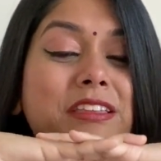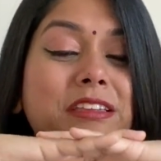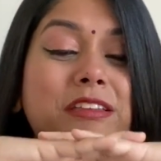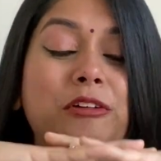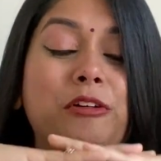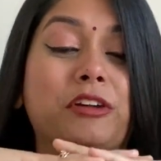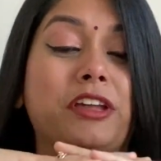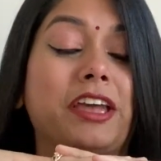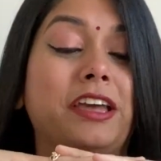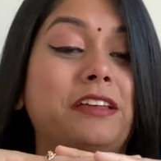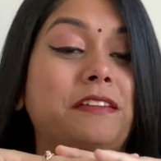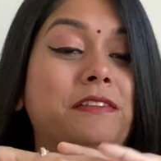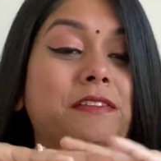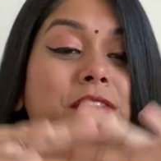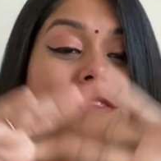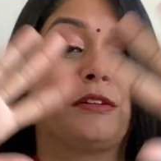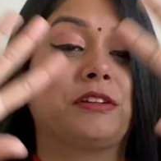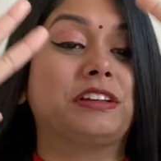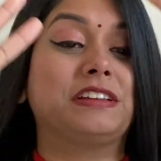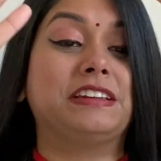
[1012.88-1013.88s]
okay,
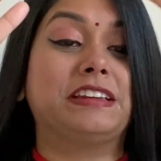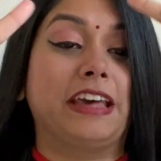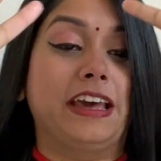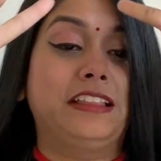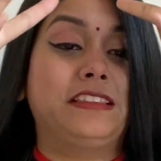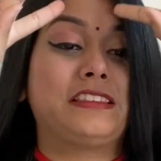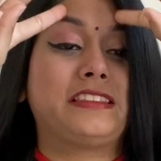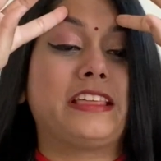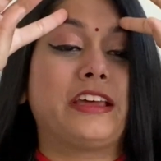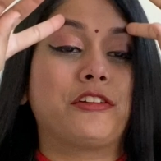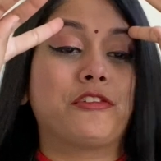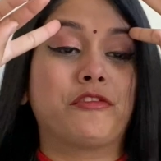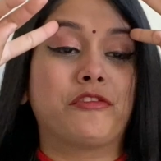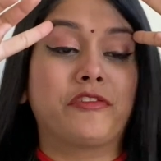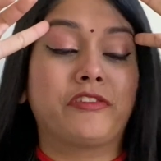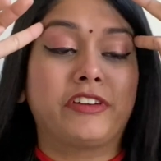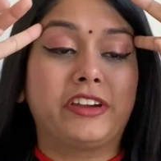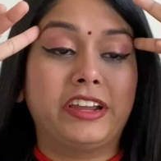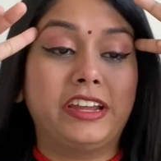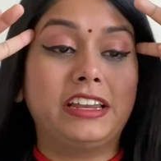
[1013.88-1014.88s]
the deaths that
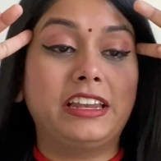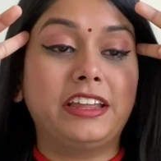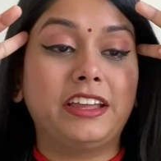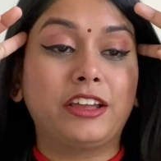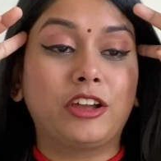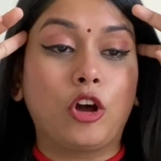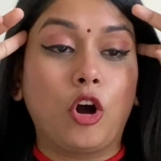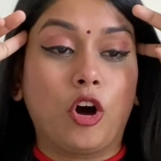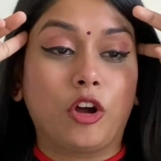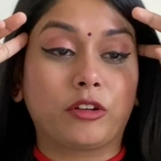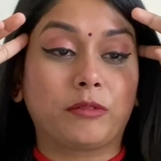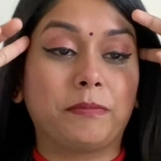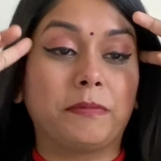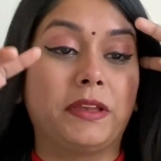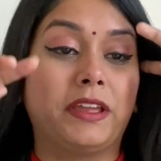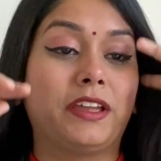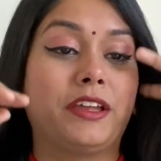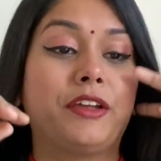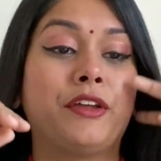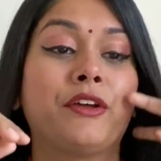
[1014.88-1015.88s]
really got
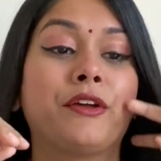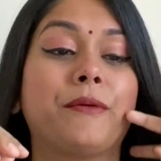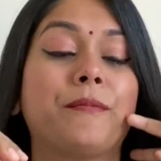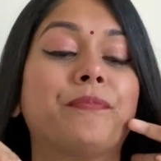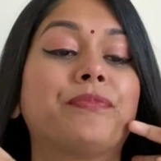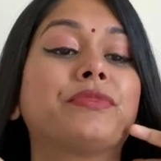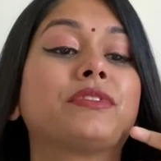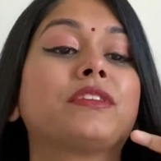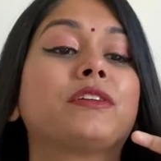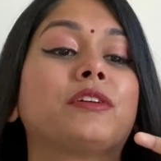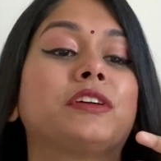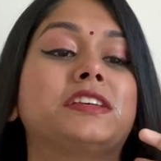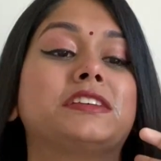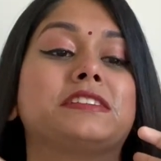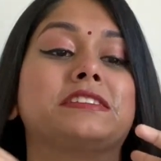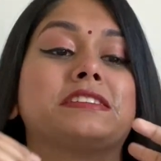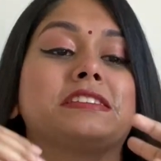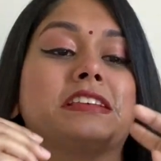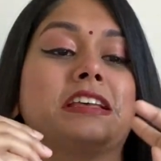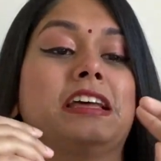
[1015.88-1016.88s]
me
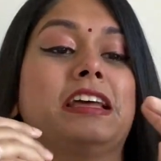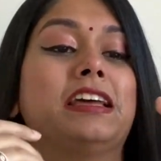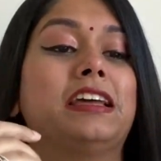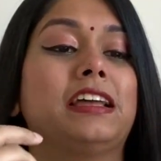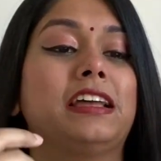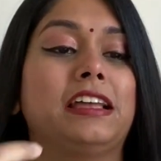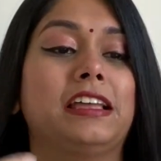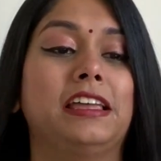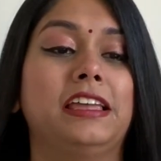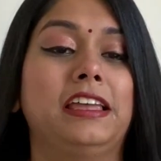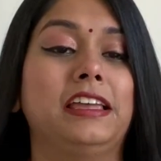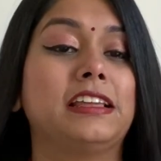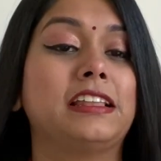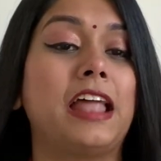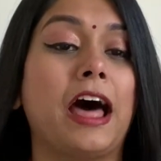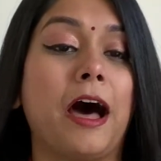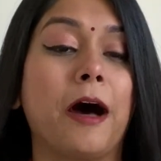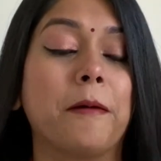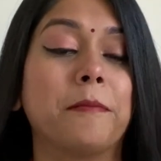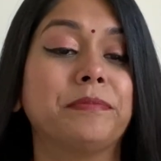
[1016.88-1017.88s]
is
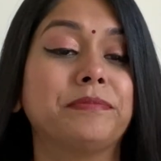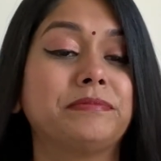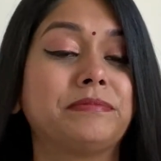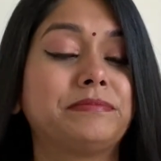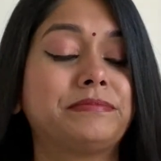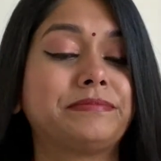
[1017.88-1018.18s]
Ilam,